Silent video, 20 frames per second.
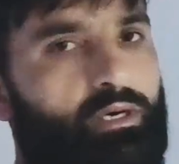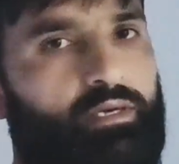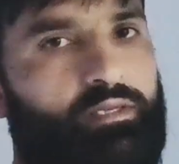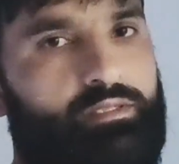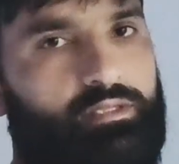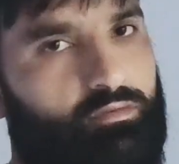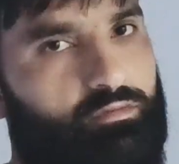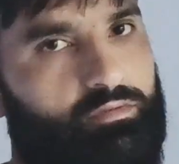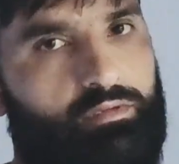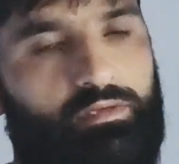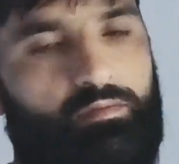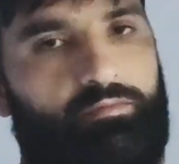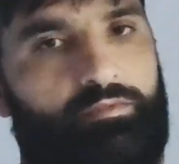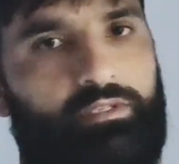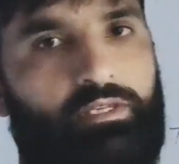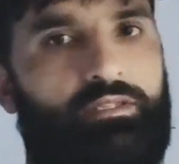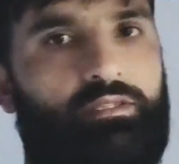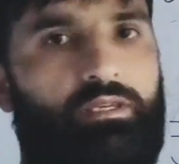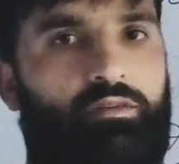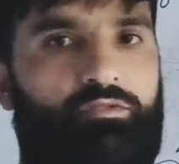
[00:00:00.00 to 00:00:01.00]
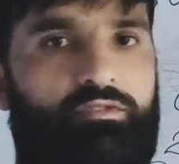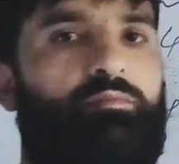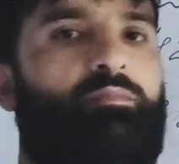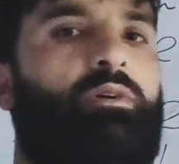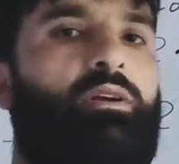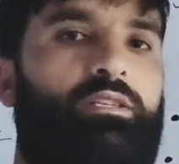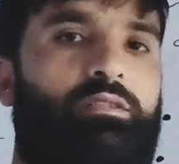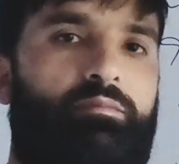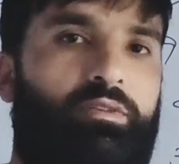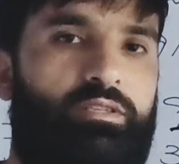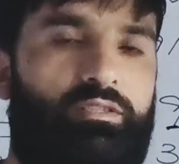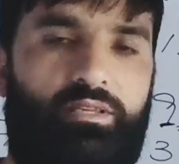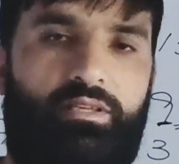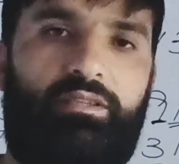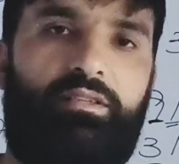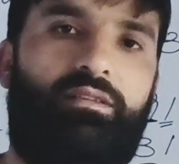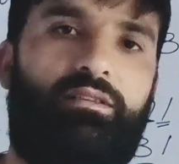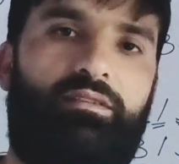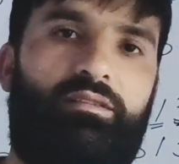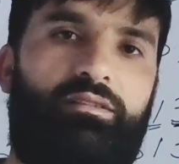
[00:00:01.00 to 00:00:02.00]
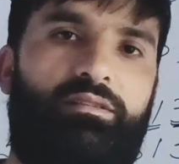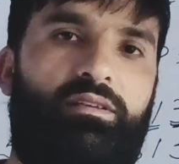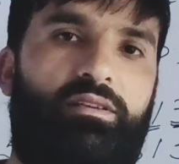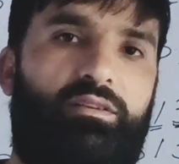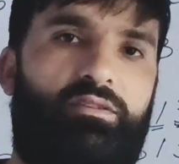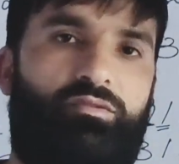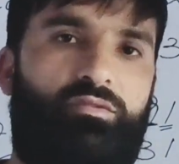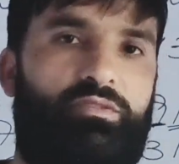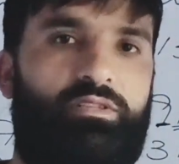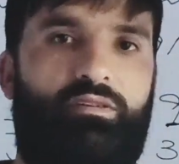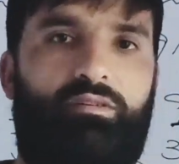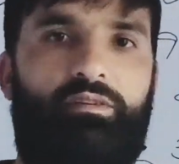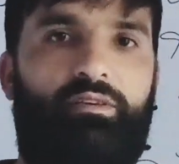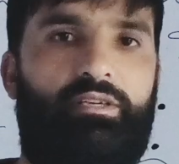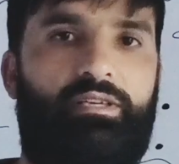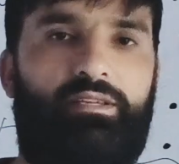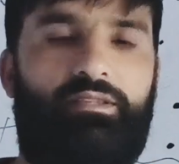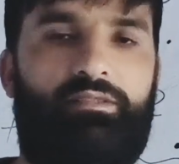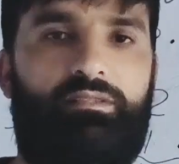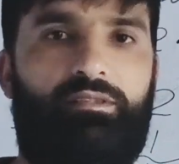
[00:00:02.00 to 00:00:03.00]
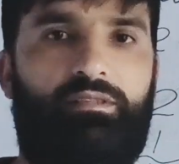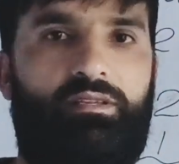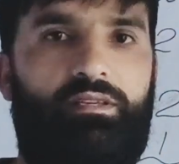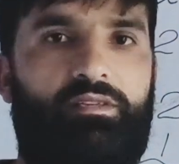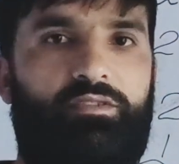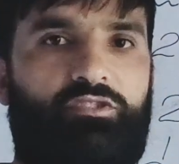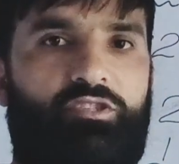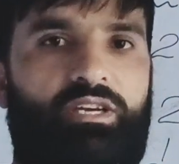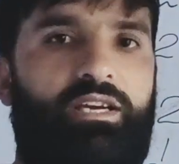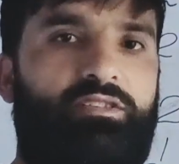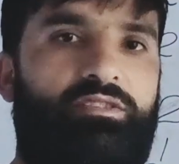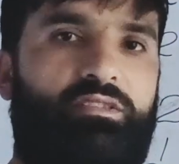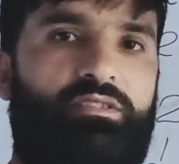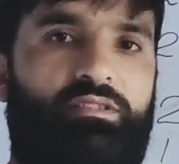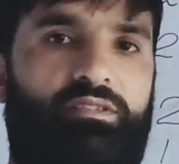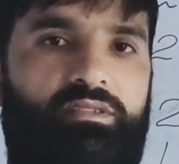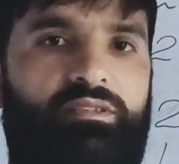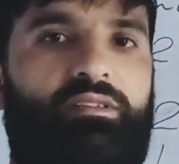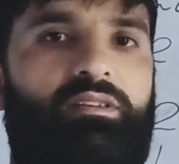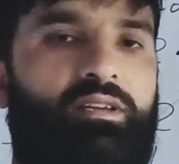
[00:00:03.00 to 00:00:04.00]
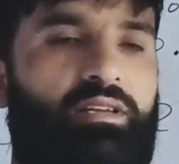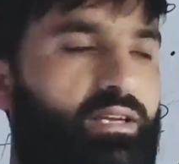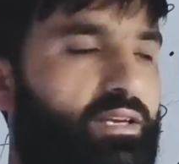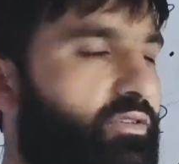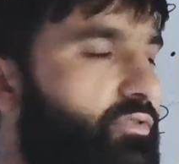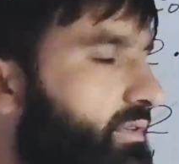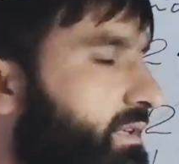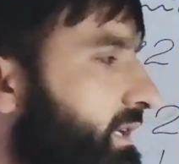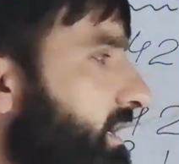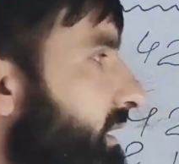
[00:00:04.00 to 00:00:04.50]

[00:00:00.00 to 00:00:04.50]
parts out of 10,000 parts means nothing. So 0 didn't change it. You